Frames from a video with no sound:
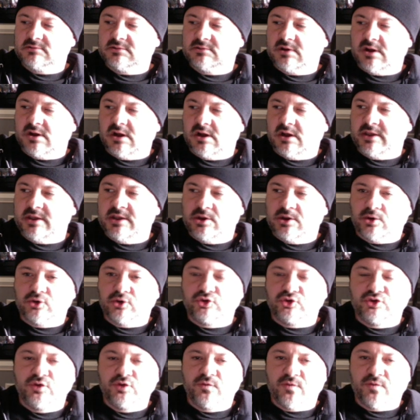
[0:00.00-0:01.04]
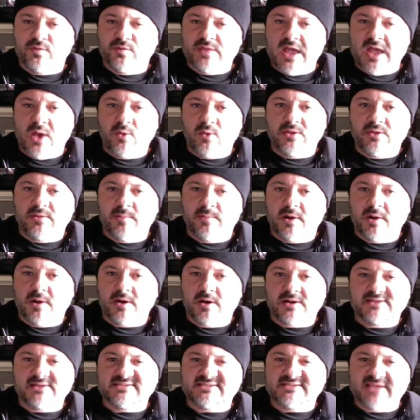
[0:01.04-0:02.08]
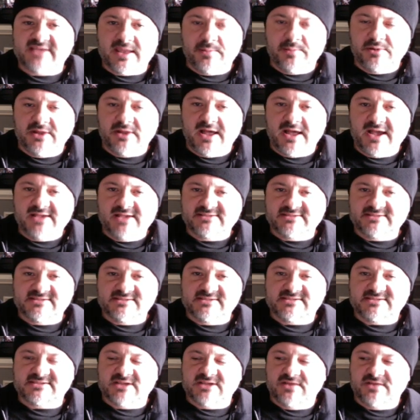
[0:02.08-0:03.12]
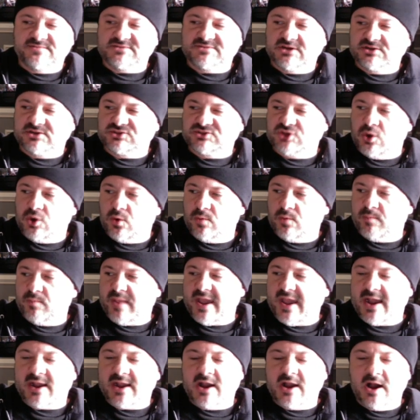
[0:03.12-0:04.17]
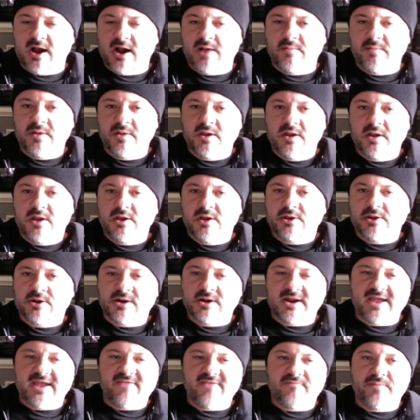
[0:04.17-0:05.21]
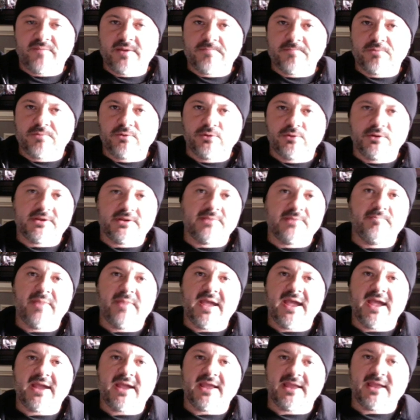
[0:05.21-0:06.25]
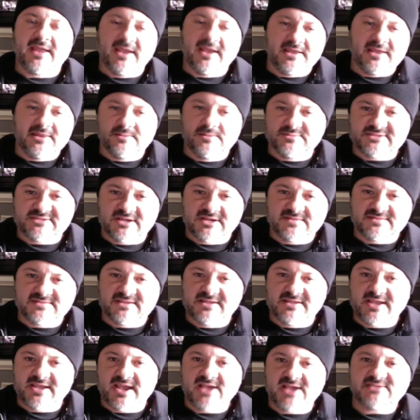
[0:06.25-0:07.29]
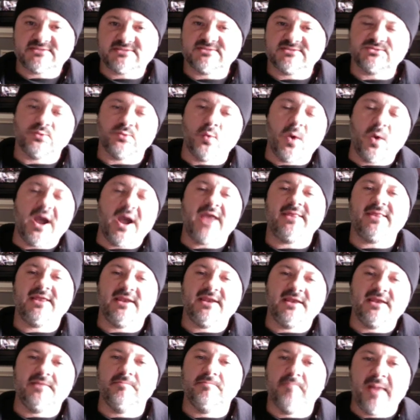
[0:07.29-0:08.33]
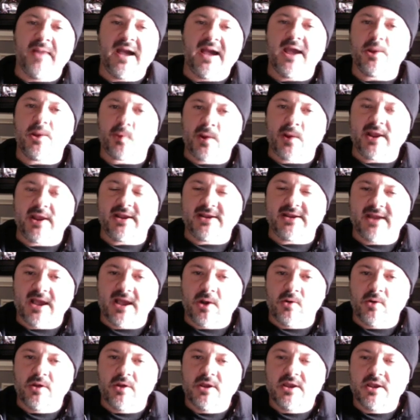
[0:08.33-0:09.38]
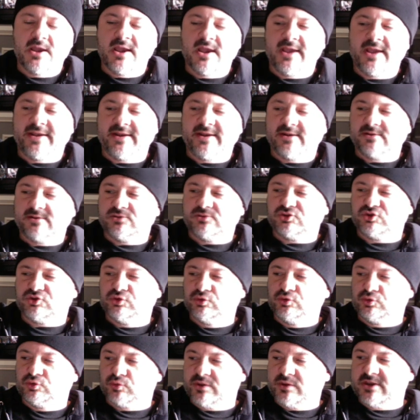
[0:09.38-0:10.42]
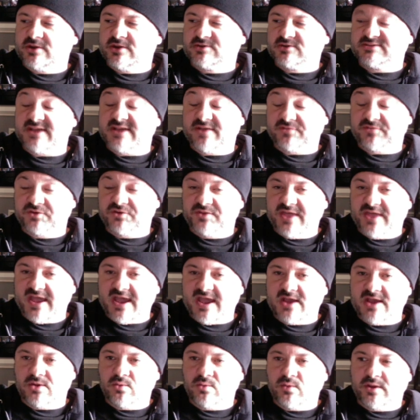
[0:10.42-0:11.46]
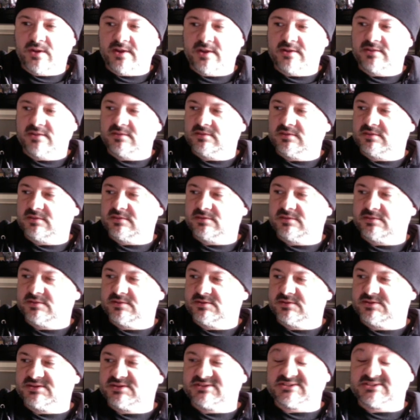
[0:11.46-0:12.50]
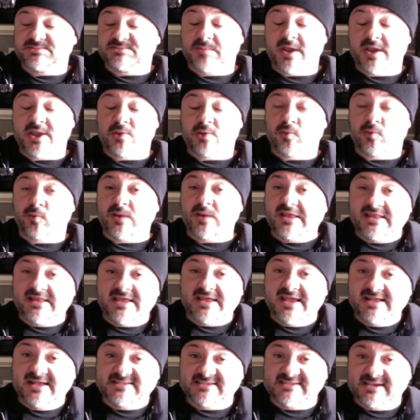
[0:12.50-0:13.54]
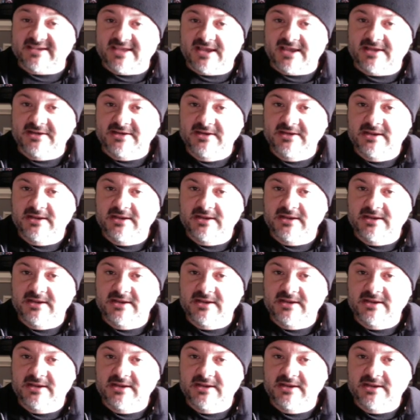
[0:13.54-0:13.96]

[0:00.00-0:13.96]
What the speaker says: a year or 2 from now, when the market stabilizes, stuff starts going back up, you're going to have people looking back and kicking themselves in the asses why they didn't buy right now. And 2-3 years after that, when the spike really hits again,